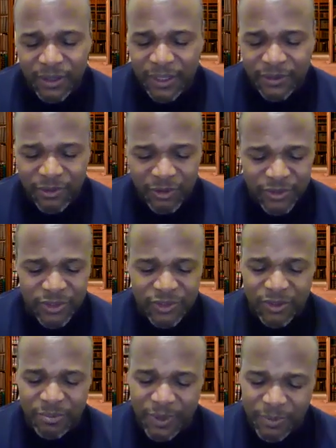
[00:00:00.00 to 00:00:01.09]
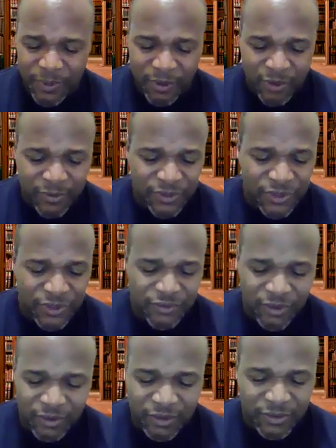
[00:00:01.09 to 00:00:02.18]
at the grocery store, people
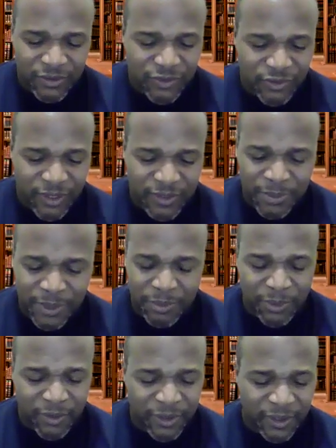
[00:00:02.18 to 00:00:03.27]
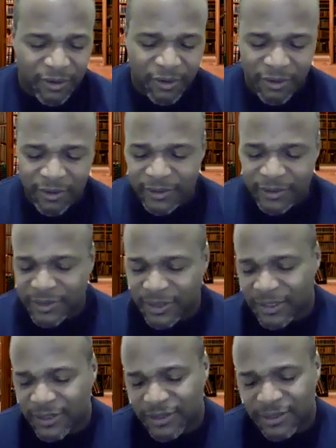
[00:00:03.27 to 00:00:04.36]
on the streets, people blowing their horns.
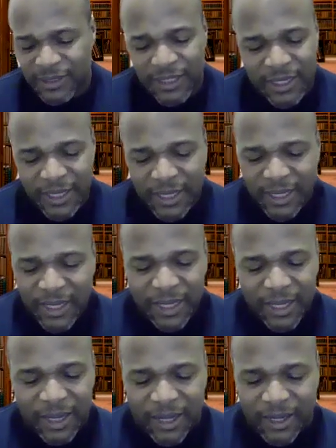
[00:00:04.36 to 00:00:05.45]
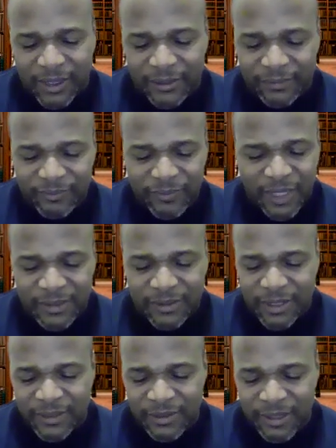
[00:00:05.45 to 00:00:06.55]
It's just
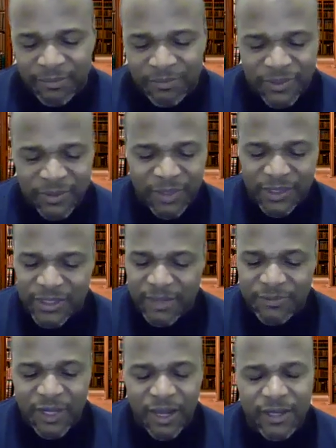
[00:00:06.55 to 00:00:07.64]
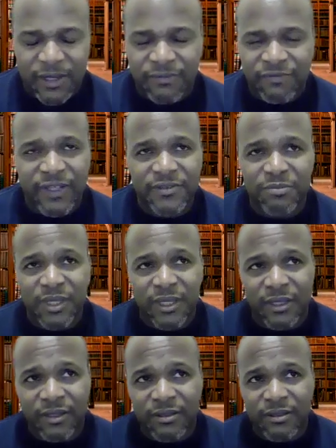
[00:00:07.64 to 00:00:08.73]
and many times God convicts
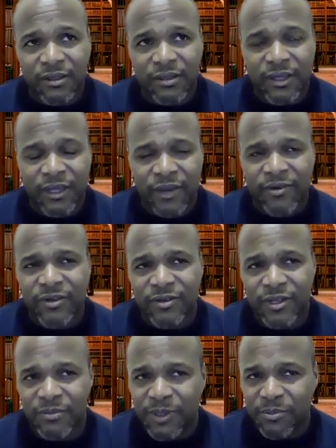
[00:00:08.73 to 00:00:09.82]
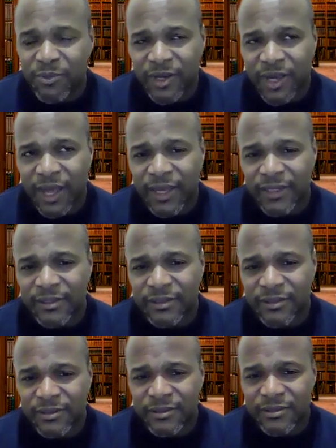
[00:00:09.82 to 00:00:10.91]
me, Aaron. You need to be more kind
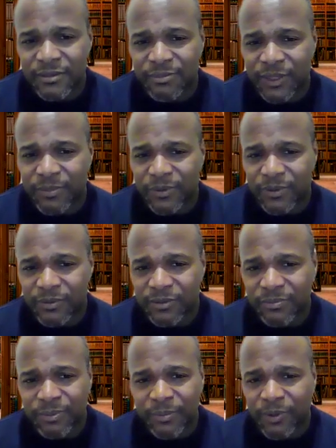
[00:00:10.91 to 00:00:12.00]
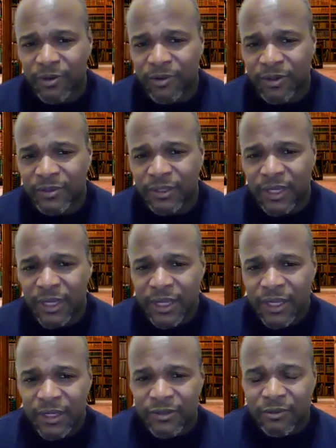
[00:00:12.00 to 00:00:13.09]
to people. People going.
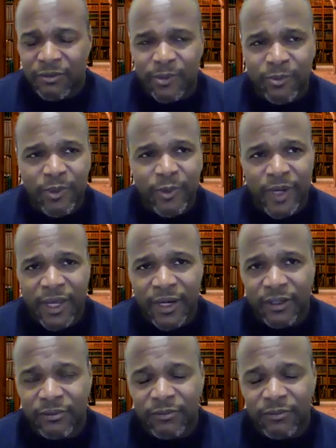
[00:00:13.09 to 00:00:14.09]
You know, we were at